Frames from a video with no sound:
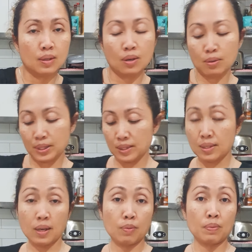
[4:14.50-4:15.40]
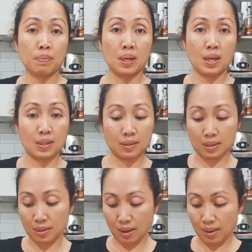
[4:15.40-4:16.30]
always stay with me
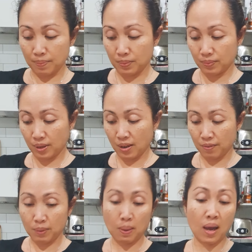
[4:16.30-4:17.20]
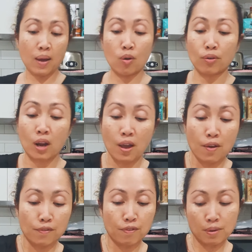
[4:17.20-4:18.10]
until I'm having my own
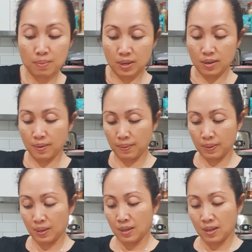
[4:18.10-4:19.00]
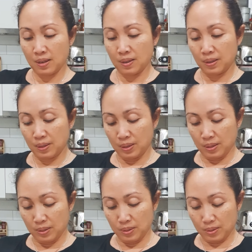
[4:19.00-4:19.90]
family
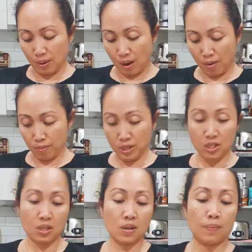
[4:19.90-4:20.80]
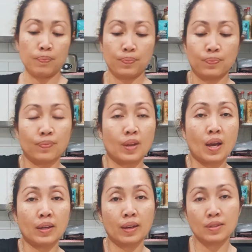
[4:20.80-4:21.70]
so I wish I
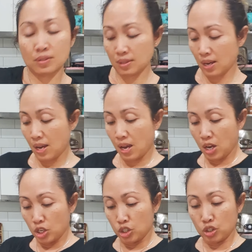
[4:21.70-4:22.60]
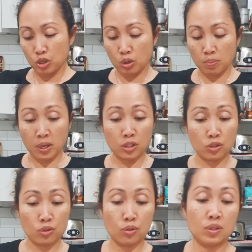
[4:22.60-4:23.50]
can show my
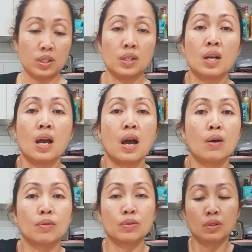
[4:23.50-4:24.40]
children how